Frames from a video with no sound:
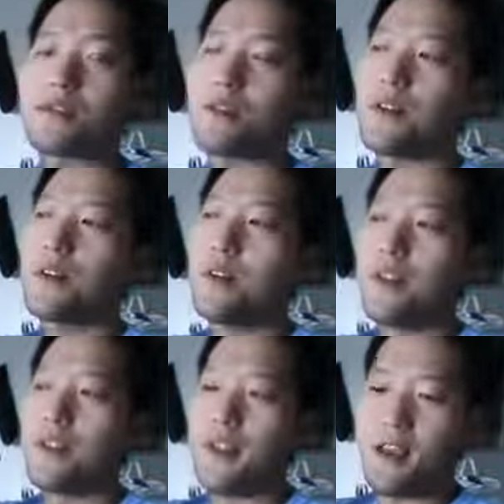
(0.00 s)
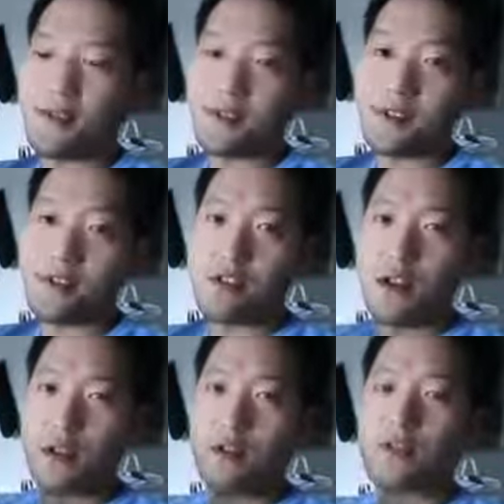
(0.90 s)
So the answer is
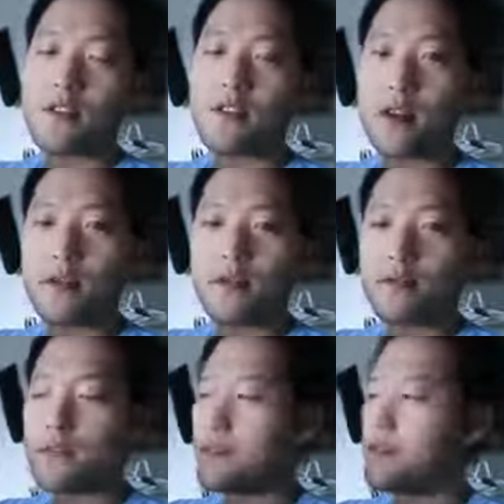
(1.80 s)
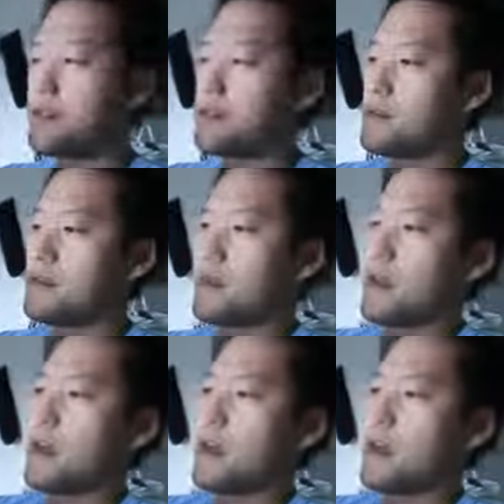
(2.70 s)
no, don't use,